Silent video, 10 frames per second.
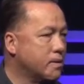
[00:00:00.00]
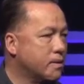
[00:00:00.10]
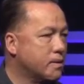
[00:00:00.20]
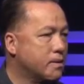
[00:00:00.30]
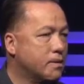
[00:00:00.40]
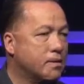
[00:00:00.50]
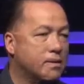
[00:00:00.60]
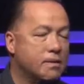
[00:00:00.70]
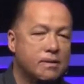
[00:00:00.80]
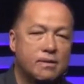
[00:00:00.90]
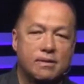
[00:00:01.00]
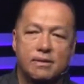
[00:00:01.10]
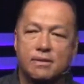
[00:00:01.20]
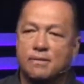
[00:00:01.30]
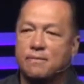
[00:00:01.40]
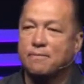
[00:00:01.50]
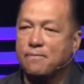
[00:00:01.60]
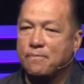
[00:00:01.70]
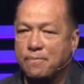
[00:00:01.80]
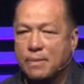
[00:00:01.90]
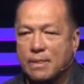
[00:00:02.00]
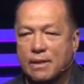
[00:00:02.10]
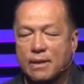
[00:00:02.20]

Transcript: No one is speaking in this clip.